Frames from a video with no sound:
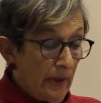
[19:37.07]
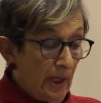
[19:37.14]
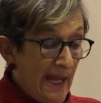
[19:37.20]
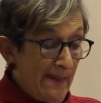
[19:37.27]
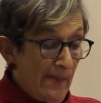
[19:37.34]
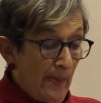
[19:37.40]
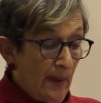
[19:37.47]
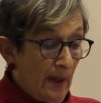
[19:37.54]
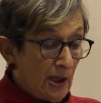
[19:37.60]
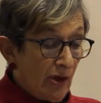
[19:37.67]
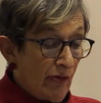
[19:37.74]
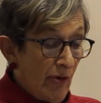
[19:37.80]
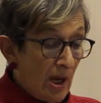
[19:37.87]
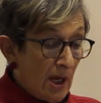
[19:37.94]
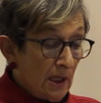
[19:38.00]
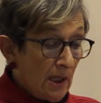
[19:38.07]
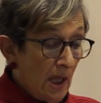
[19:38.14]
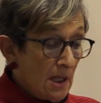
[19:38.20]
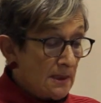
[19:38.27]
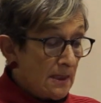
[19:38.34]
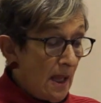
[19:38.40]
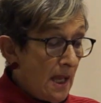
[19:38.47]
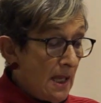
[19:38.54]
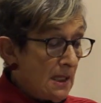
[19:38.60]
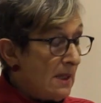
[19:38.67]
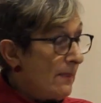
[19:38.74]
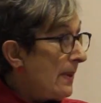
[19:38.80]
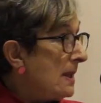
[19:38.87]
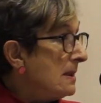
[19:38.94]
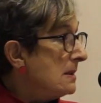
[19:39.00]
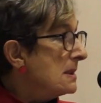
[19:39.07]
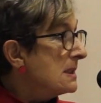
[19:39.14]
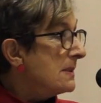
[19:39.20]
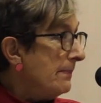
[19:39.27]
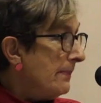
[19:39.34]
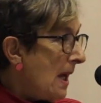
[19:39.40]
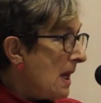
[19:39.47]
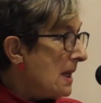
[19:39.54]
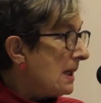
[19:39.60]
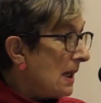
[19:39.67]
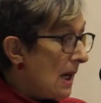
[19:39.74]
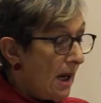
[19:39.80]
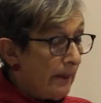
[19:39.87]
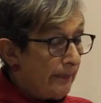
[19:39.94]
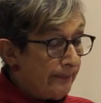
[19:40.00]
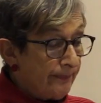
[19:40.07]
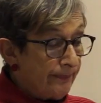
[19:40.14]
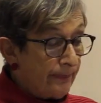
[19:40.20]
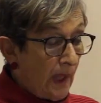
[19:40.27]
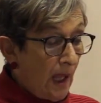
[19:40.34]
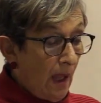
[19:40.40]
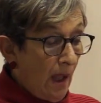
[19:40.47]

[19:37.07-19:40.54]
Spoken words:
the Labour Party recognised that independence might come,